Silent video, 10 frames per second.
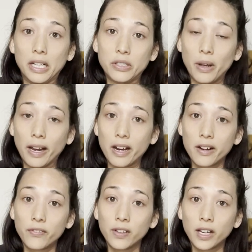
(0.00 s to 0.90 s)
So I kind
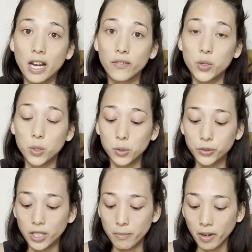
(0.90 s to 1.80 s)
of feel like I have a
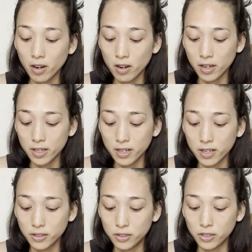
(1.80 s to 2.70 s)
cold coming
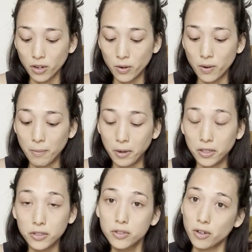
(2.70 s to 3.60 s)
on, so I'm gonna
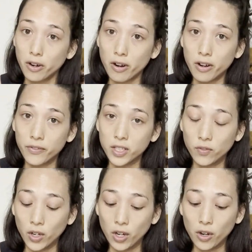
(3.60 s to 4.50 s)
start off this
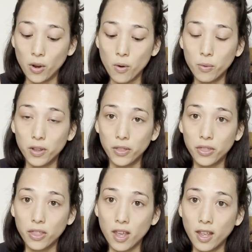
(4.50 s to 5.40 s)
video
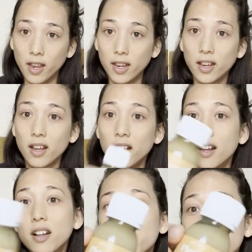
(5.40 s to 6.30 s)
with a
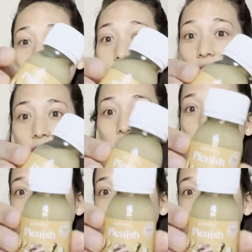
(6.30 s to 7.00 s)
shot,